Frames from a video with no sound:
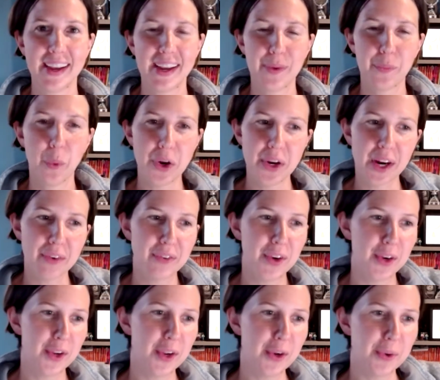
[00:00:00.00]
What you have to
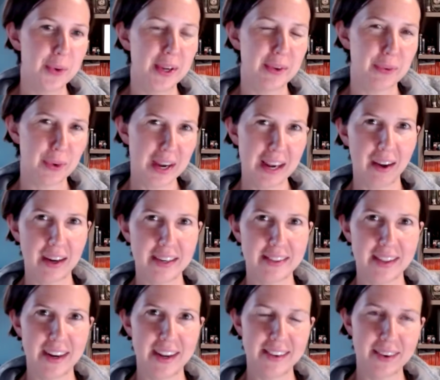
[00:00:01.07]
do is realise
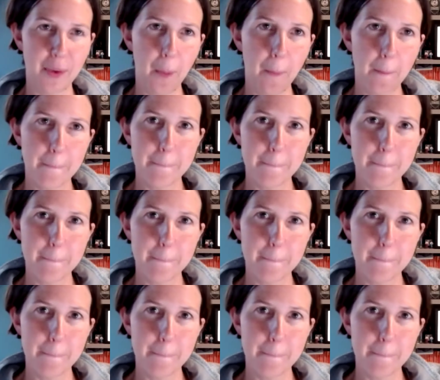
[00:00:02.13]
that it's not